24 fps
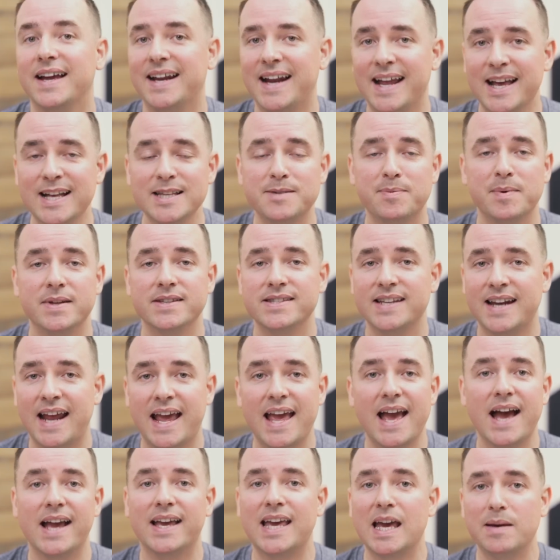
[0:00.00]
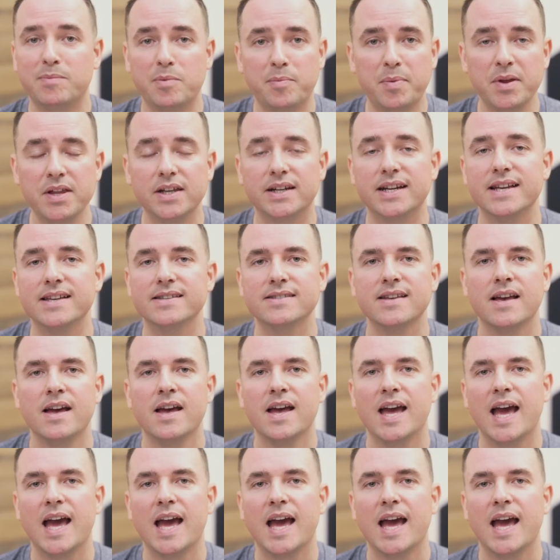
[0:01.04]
enhancements and AI capabilities.